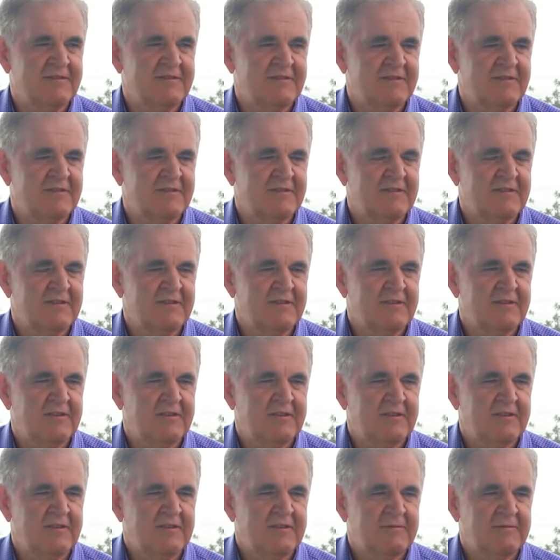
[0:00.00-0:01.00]

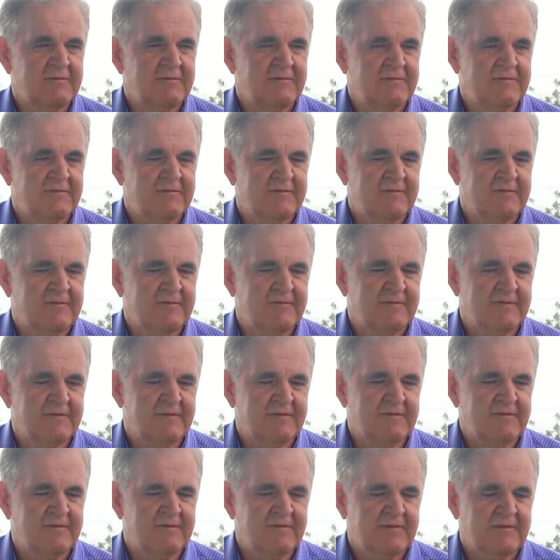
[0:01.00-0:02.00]

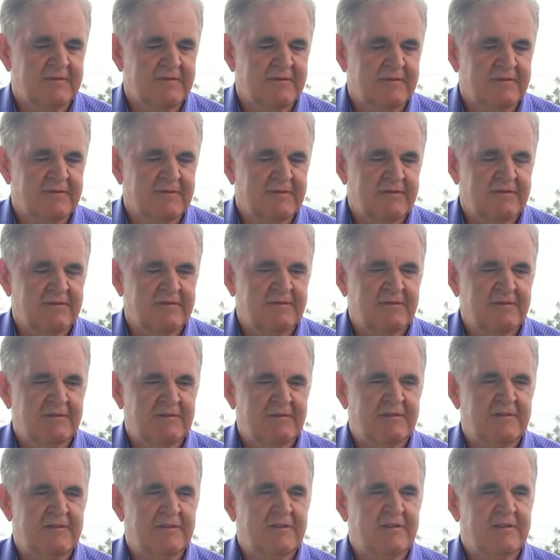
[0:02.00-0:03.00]

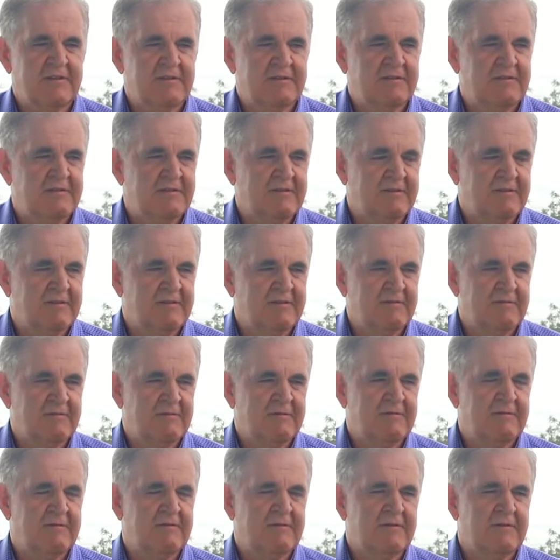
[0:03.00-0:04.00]

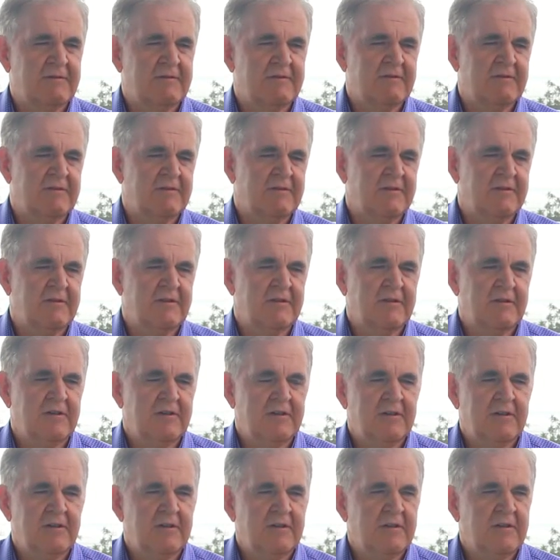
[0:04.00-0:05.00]

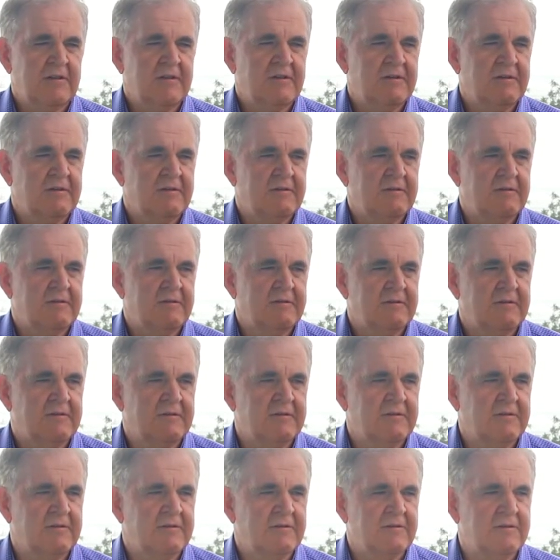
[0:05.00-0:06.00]

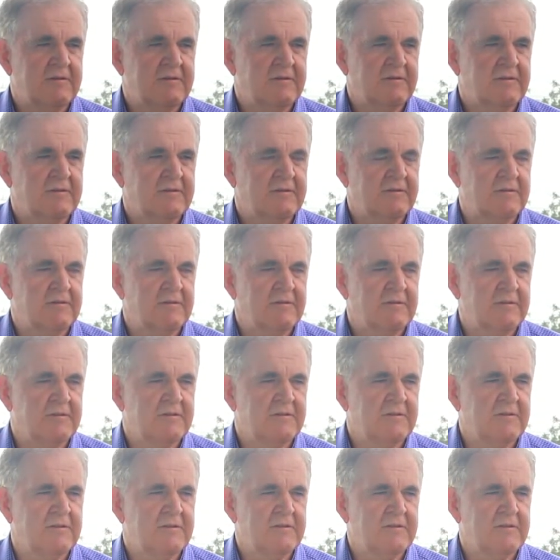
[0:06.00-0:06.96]
No words are spoken by the person on screen.